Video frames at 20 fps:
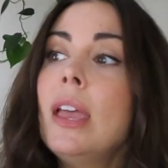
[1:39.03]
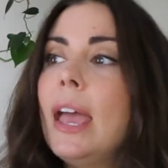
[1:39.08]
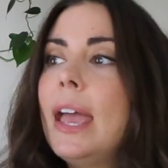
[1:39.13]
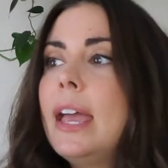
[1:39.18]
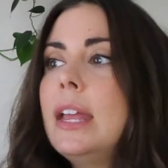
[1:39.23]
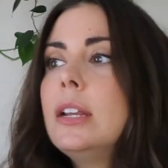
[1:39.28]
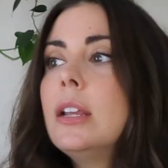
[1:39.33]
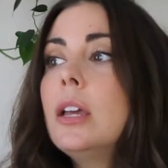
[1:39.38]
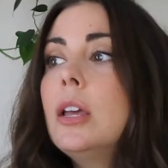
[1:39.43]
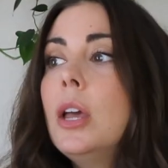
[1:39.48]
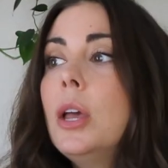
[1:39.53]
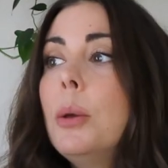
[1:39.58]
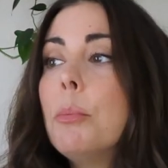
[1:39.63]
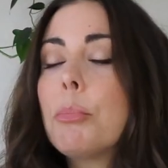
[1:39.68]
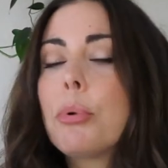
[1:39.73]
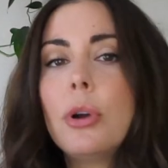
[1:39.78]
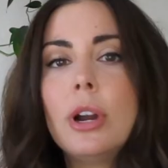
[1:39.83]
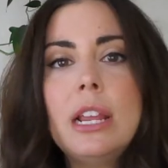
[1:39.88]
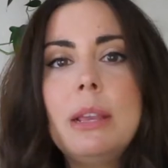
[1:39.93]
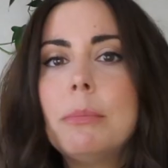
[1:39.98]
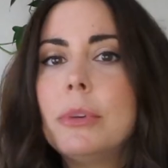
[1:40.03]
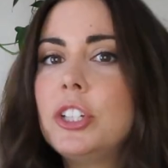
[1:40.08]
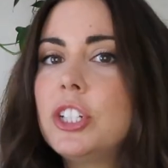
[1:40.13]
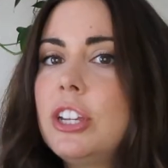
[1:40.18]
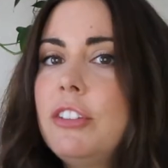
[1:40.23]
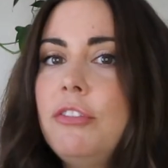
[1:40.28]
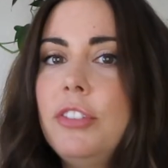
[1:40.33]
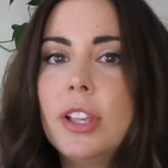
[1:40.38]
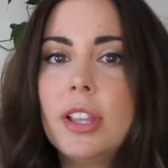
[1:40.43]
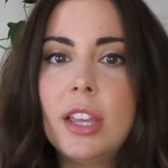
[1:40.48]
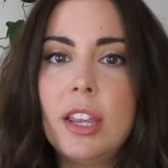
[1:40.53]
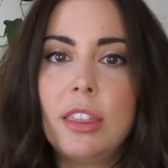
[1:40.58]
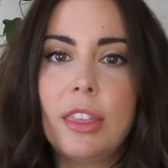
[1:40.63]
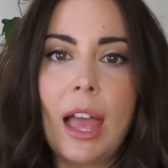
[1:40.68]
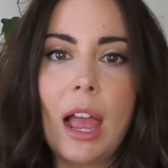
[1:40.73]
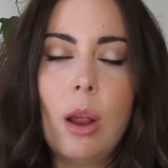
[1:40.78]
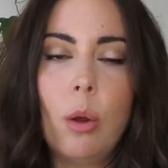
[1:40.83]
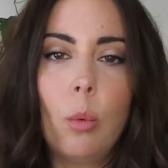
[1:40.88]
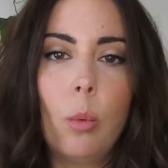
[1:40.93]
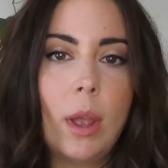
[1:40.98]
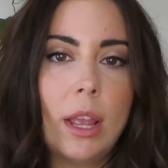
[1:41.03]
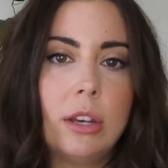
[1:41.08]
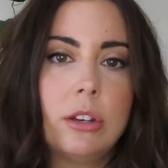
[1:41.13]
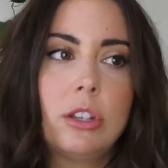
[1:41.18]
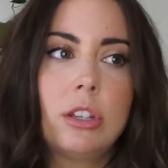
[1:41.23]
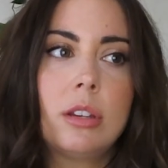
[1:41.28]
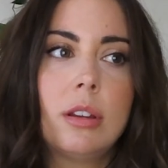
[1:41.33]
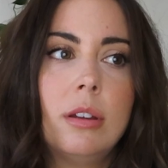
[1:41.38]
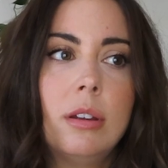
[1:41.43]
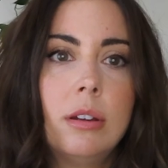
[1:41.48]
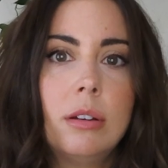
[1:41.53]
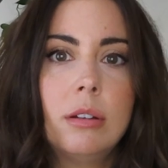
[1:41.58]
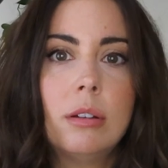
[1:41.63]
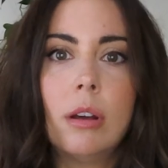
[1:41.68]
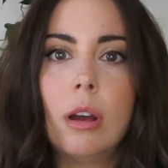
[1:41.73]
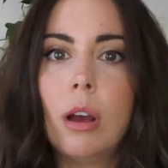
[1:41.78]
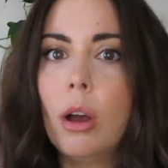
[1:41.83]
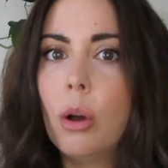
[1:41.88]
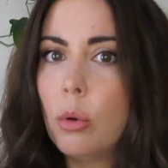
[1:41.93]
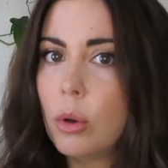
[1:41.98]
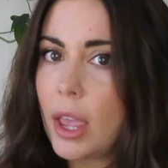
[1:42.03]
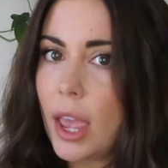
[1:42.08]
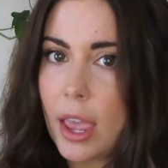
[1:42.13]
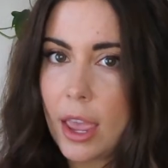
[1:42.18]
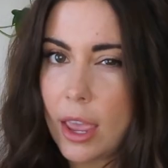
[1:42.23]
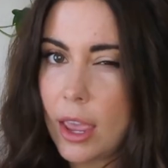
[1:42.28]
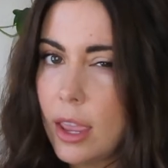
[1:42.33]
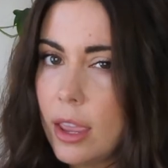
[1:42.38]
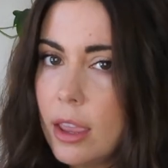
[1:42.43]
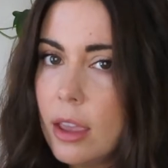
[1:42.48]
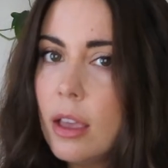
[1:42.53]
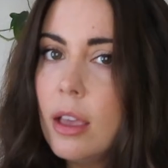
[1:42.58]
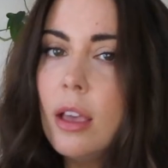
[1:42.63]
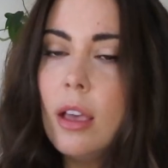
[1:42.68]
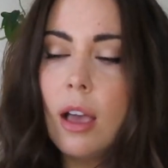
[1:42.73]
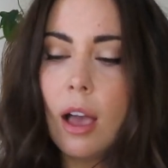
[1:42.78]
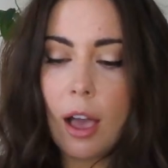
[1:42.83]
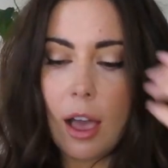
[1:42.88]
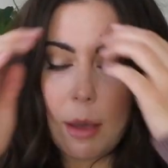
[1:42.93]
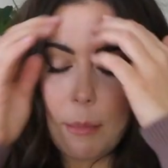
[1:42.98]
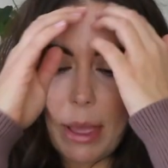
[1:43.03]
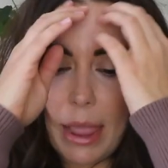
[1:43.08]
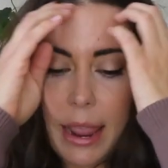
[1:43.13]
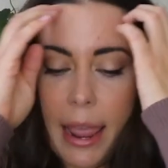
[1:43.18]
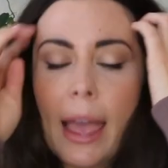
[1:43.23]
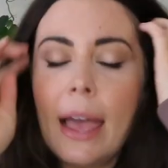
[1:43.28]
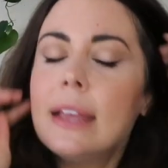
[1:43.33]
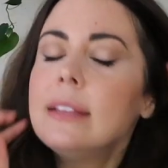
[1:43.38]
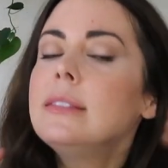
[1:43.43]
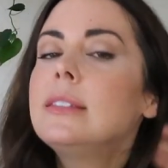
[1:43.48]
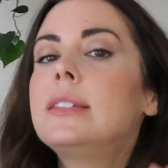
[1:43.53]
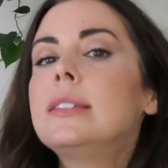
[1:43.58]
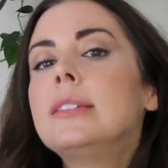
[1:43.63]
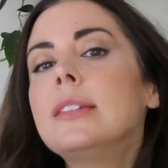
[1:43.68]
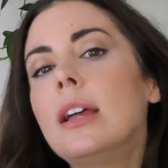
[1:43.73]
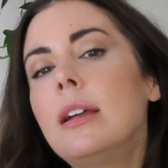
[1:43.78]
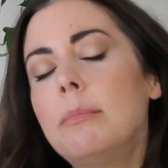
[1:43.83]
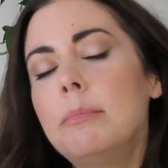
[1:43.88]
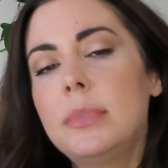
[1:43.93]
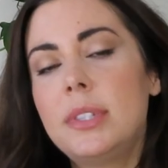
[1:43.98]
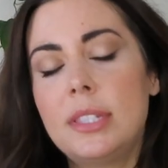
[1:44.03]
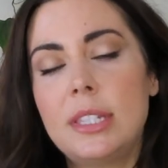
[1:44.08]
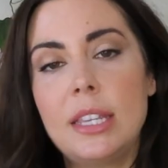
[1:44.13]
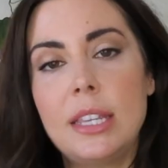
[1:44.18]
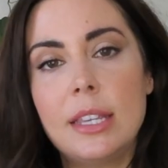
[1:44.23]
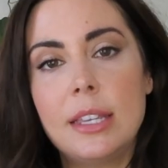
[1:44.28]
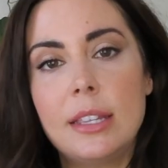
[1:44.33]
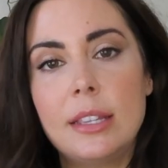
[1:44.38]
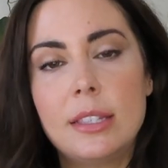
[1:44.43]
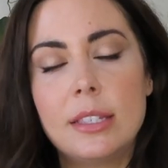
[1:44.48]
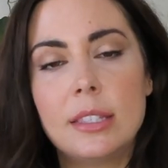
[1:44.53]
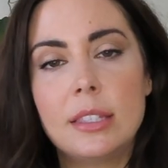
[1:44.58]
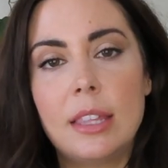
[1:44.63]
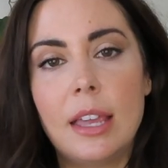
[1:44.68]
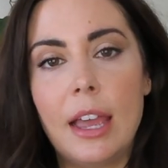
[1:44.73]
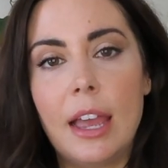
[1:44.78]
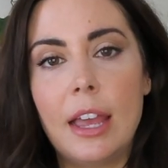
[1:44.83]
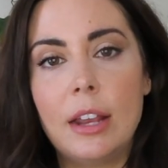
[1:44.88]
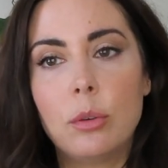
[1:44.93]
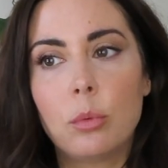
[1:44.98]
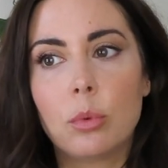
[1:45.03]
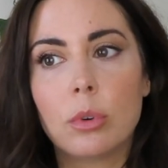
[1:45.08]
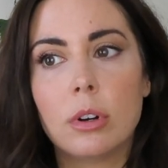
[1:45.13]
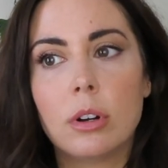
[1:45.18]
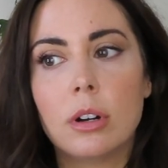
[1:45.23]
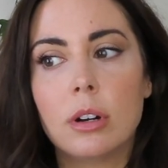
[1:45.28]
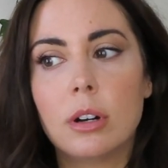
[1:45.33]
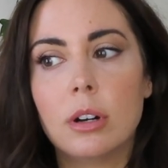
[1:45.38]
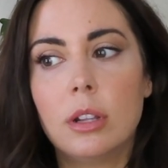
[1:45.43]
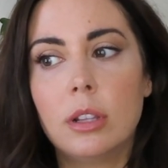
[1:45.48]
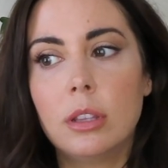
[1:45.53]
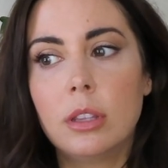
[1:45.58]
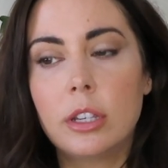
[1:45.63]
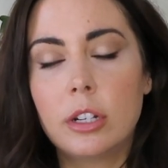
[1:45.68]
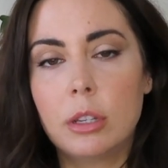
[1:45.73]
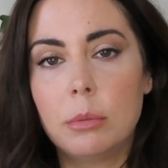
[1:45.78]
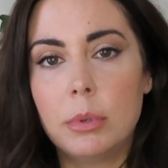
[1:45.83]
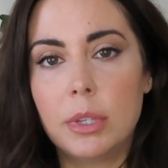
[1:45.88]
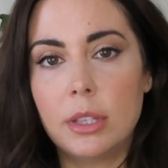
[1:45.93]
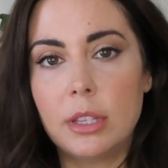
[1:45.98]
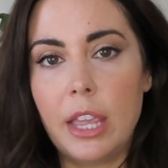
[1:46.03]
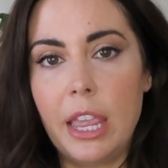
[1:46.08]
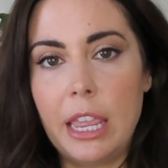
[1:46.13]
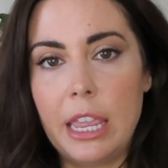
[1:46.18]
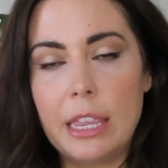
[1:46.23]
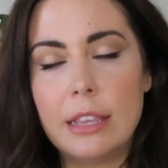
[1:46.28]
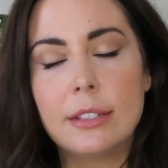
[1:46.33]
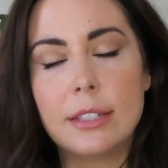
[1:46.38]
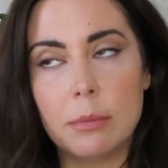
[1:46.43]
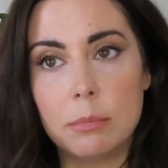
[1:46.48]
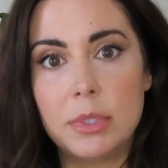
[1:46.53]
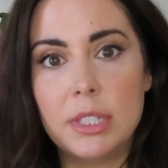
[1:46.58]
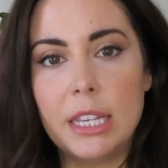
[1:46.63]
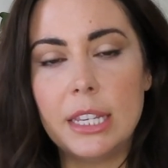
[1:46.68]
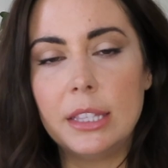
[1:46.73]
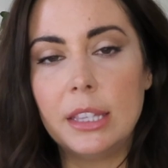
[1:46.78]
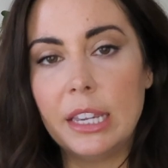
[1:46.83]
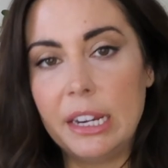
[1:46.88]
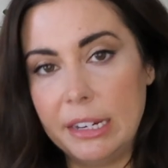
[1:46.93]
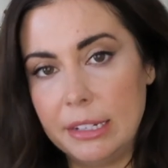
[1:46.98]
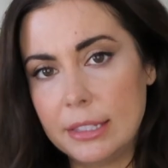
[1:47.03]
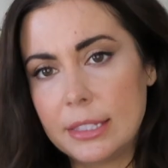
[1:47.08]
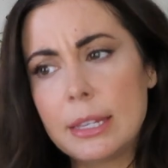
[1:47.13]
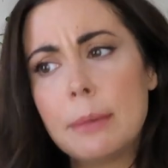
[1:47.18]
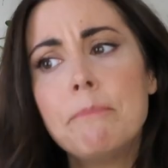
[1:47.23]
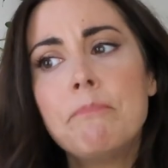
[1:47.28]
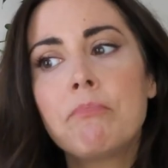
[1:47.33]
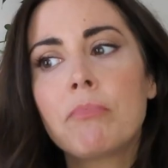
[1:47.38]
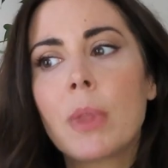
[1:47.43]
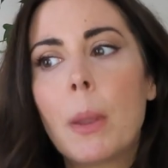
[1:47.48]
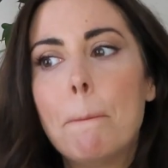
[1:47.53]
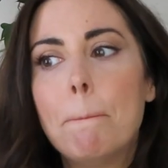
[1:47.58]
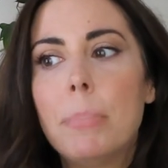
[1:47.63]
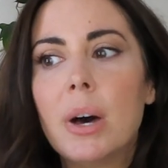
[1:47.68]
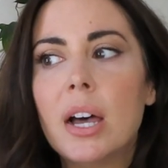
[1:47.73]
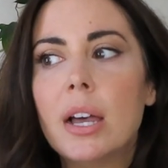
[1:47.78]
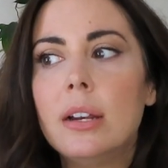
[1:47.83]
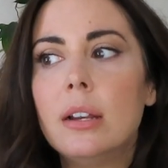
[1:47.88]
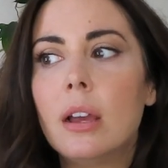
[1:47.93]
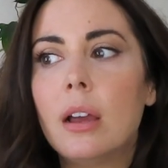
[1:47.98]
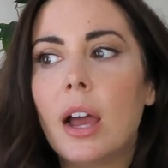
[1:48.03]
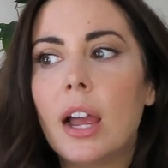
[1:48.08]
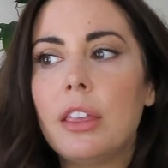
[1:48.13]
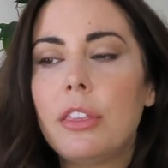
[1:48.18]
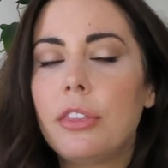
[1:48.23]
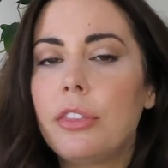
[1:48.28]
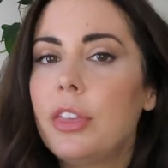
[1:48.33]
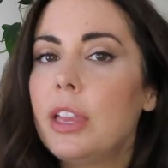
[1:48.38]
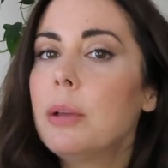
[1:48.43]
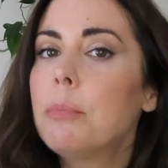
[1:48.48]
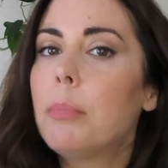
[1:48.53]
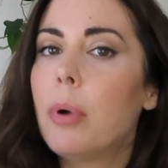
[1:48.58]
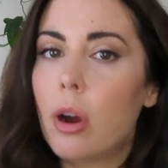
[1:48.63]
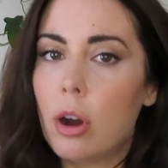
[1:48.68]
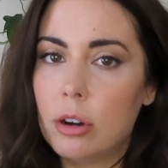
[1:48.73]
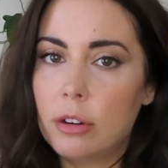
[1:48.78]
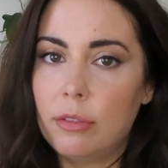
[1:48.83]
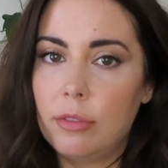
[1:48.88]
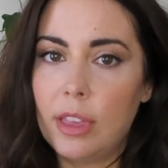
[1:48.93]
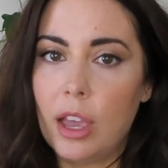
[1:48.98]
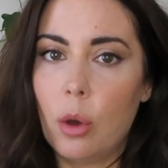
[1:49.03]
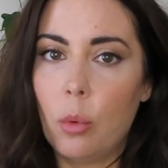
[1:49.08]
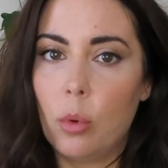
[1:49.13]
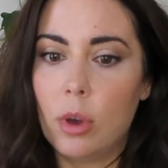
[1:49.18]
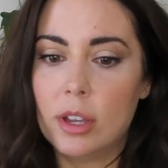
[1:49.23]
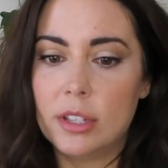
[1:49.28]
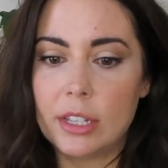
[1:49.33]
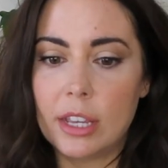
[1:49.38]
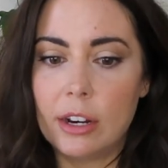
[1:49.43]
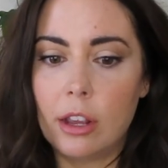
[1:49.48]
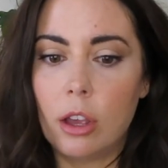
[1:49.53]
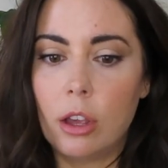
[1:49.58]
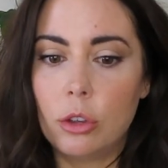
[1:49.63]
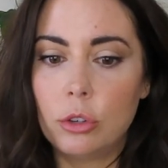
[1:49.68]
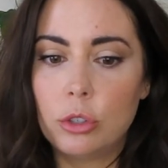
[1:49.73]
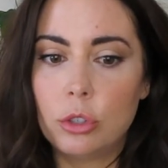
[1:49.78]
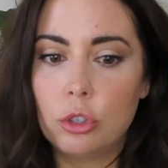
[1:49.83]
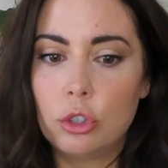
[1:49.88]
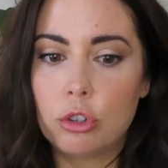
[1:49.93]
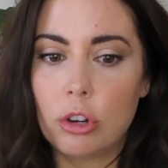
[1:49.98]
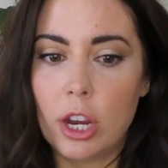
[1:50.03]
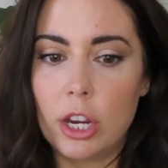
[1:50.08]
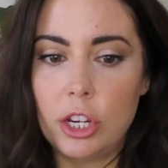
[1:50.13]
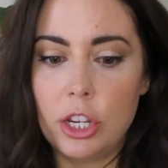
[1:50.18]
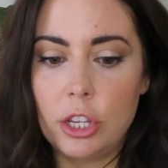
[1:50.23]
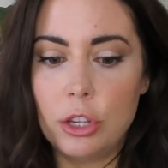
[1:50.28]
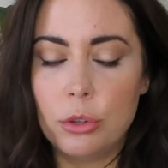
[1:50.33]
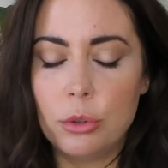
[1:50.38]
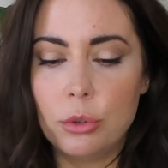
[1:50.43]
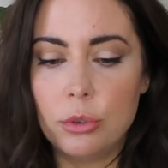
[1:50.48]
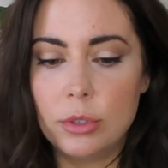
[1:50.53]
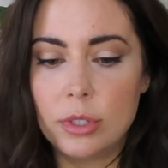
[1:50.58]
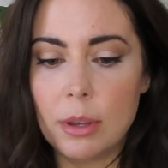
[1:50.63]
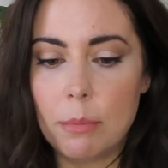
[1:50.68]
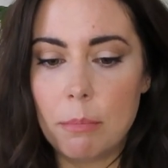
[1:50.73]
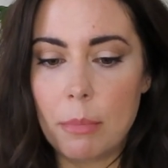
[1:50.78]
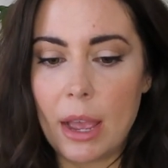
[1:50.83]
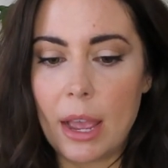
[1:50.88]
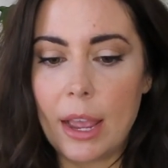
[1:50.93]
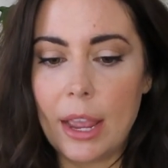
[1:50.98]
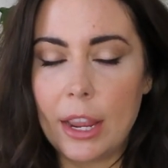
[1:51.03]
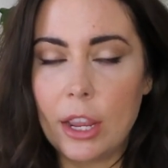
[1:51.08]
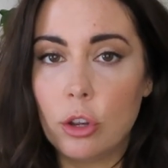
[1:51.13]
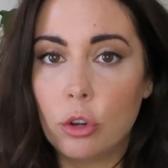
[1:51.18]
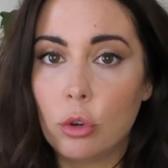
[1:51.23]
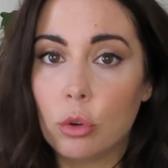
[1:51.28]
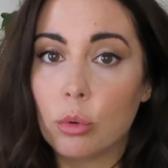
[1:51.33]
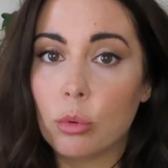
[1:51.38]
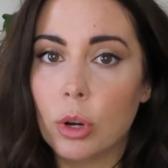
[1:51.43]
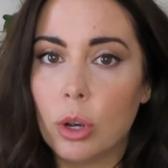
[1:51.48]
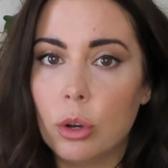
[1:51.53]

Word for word: And pretty much I feel like that went okay. I had some seeds that were a little bit leggy, some seedlings. But I think part of that was I also tried to use my